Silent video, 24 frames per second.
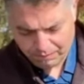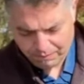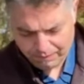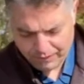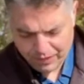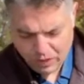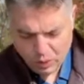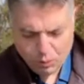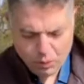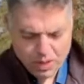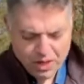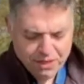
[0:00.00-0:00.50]

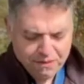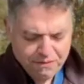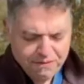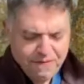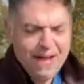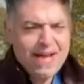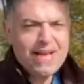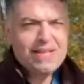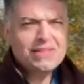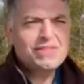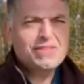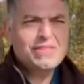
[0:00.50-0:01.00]
One of the
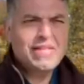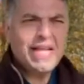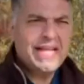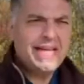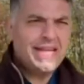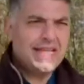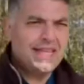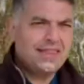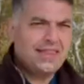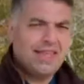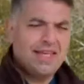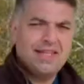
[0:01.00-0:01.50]

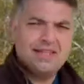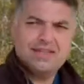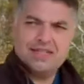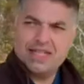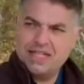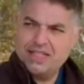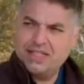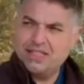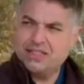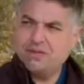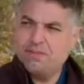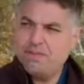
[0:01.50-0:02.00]
fascinating things,
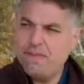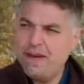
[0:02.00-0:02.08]
I just